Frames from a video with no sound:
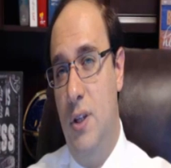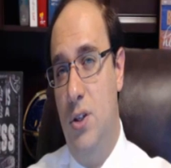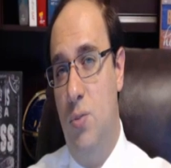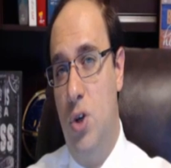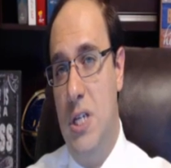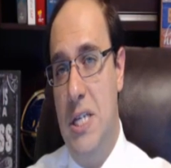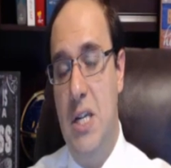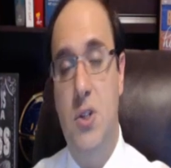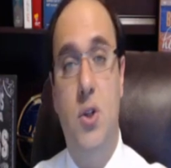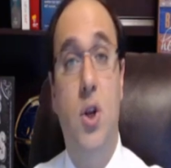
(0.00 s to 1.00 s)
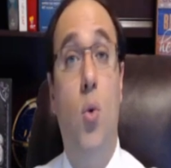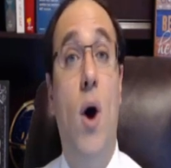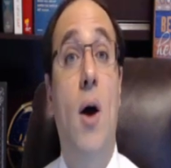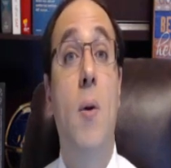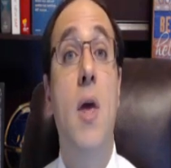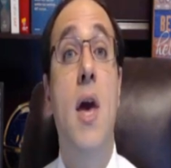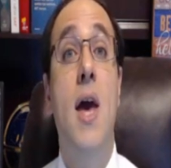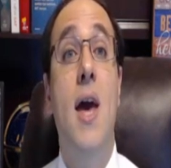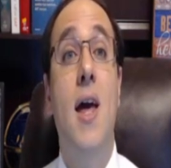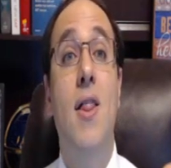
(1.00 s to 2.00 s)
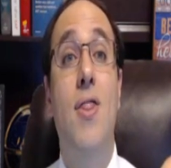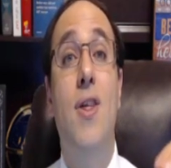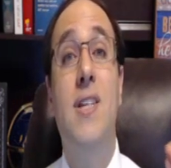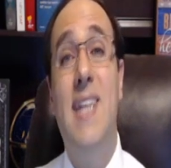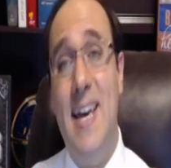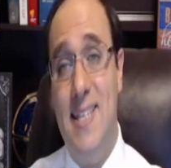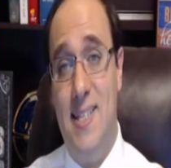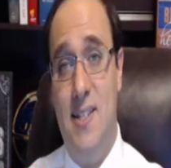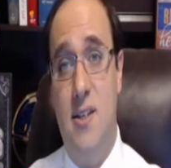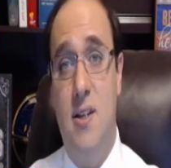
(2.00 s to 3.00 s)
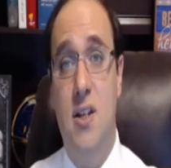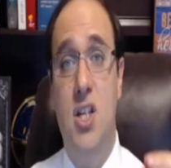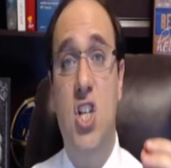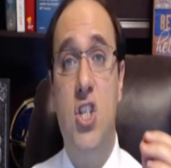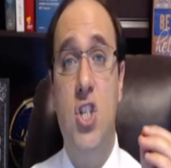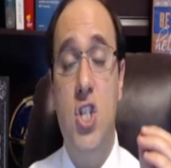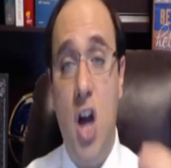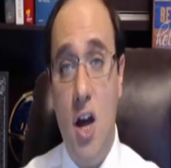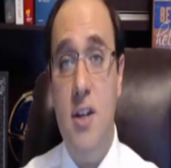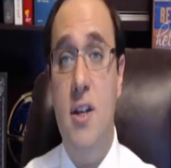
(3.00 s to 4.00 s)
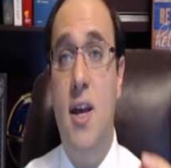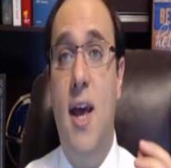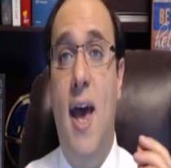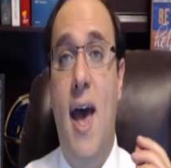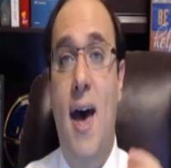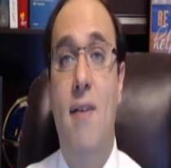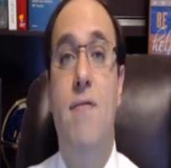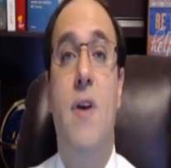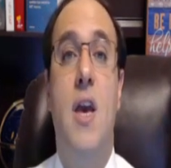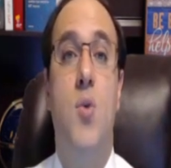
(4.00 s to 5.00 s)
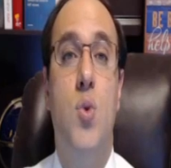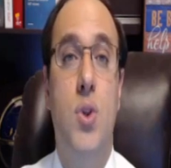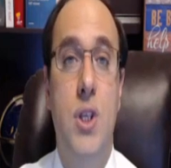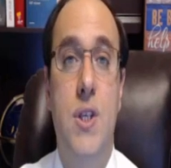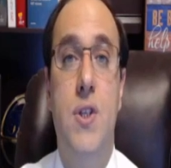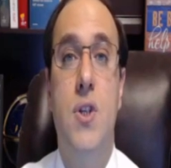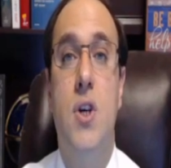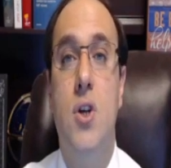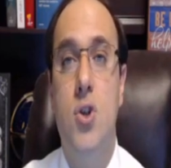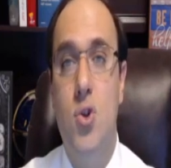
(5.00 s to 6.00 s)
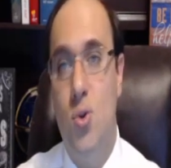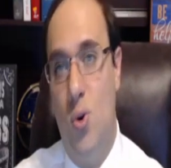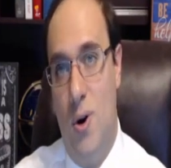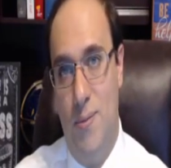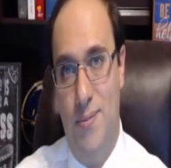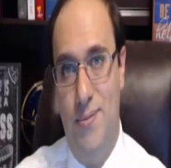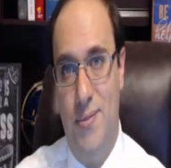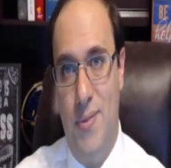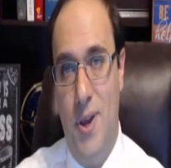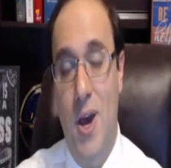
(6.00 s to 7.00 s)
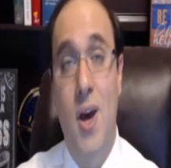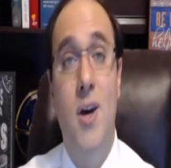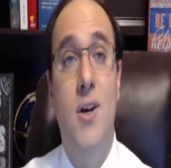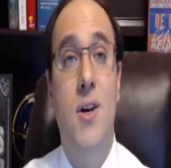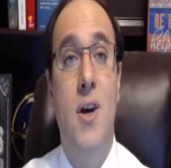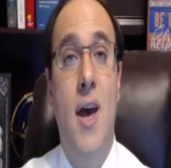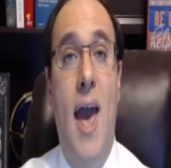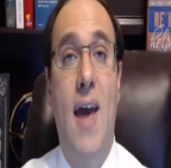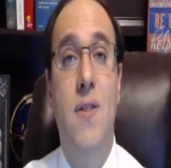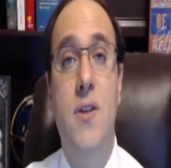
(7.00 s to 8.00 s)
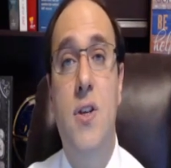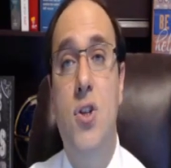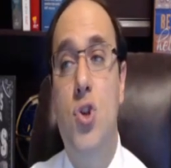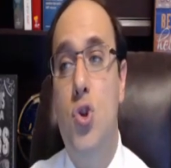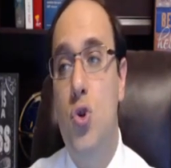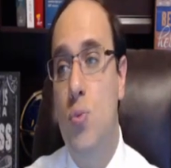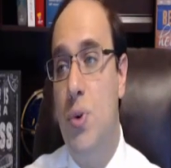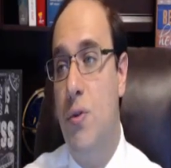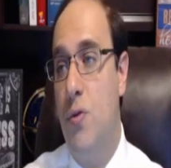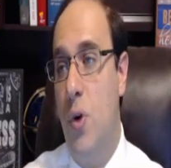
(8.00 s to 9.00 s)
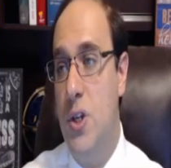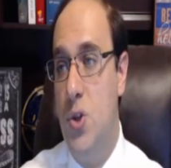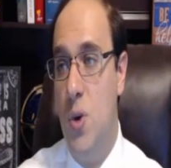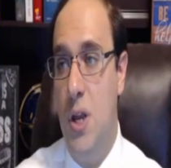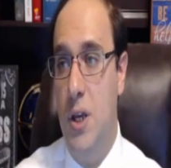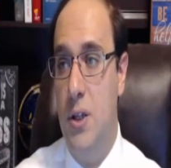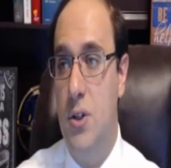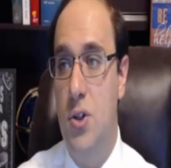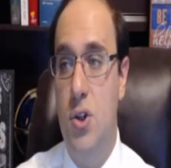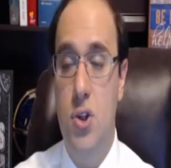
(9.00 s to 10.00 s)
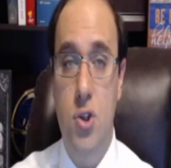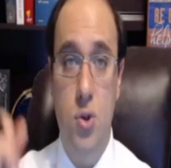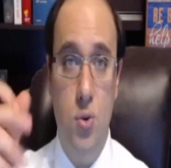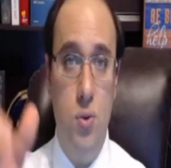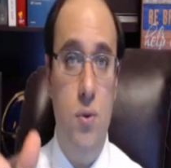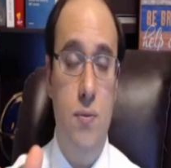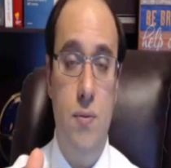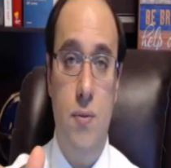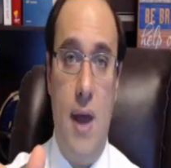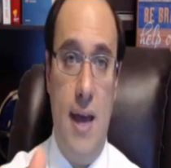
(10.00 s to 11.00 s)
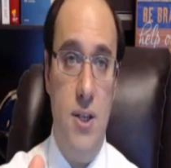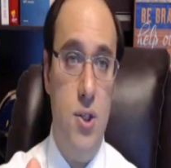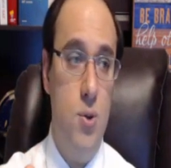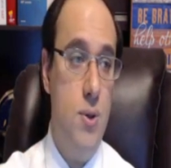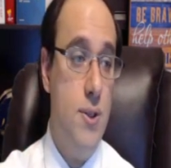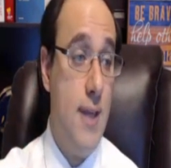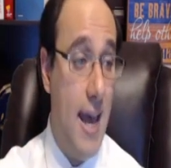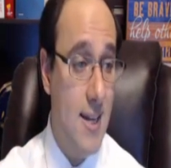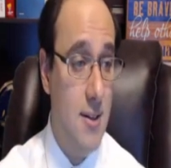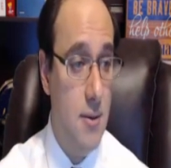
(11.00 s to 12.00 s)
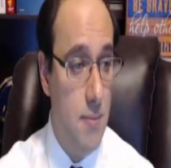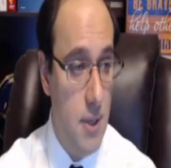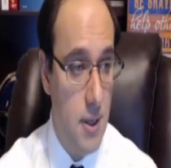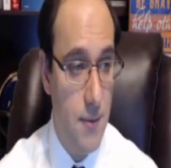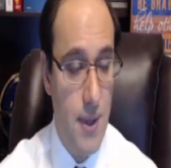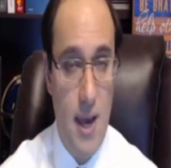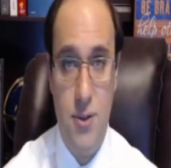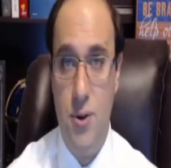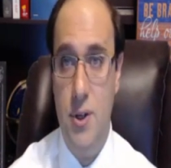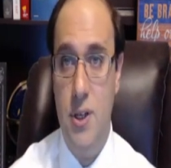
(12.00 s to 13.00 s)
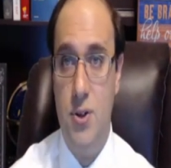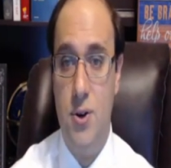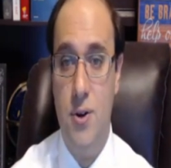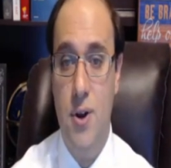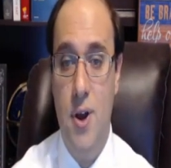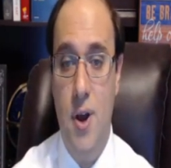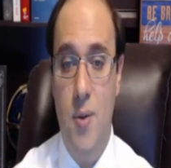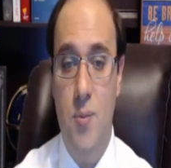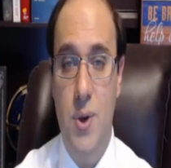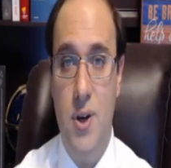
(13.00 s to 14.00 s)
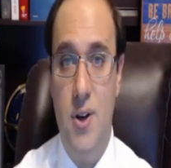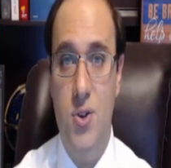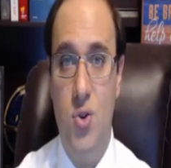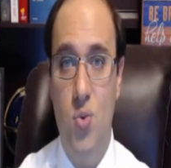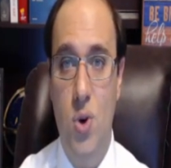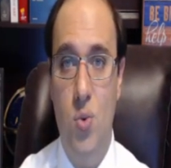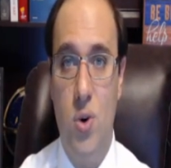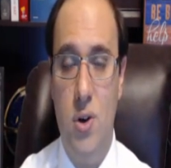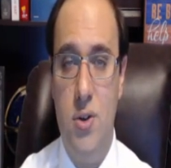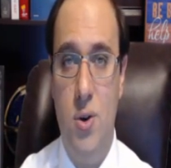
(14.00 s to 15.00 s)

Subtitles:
into more details in a little while. The test does not have a released score. And this is super frustrating to you as students and to me as your teacher, because we work